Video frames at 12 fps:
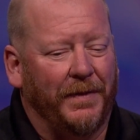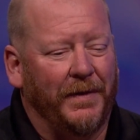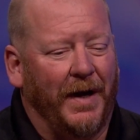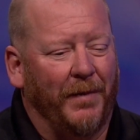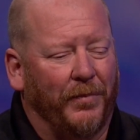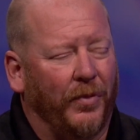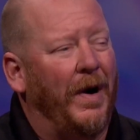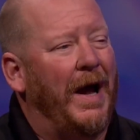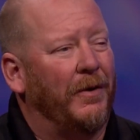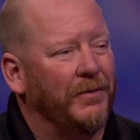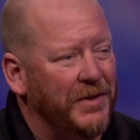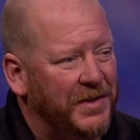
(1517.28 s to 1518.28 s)
I'm
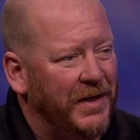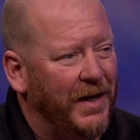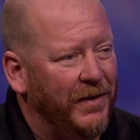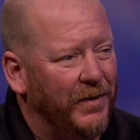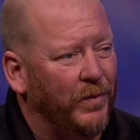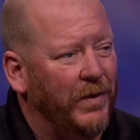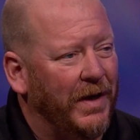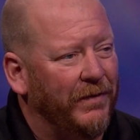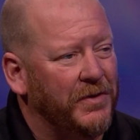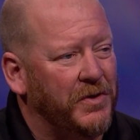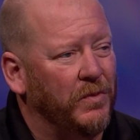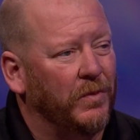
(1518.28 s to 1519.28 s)
proud to say that we have
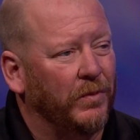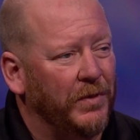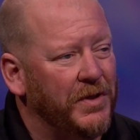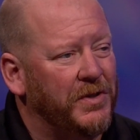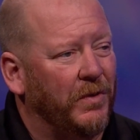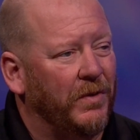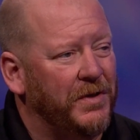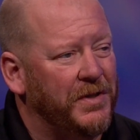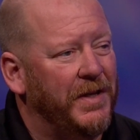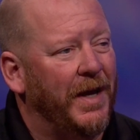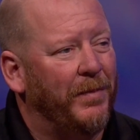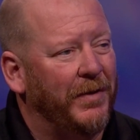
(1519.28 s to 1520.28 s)
a school resource
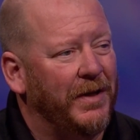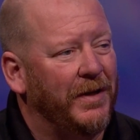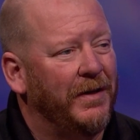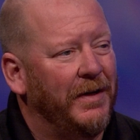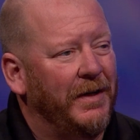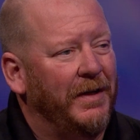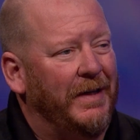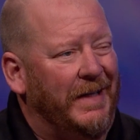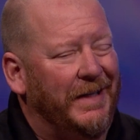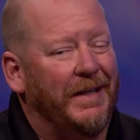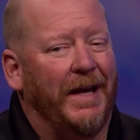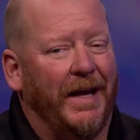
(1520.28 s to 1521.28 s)
deputy
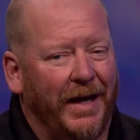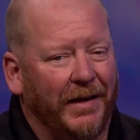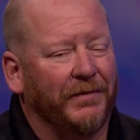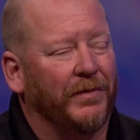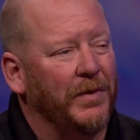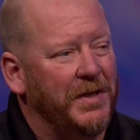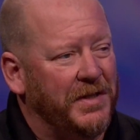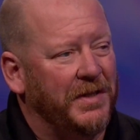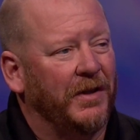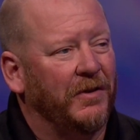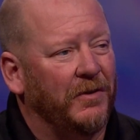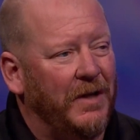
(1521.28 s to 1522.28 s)
in every
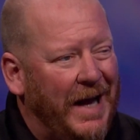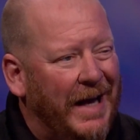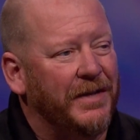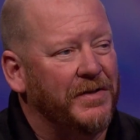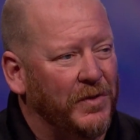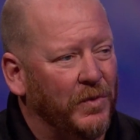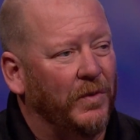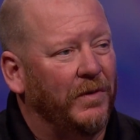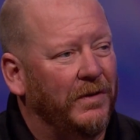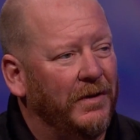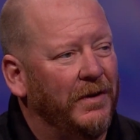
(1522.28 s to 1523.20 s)
single high school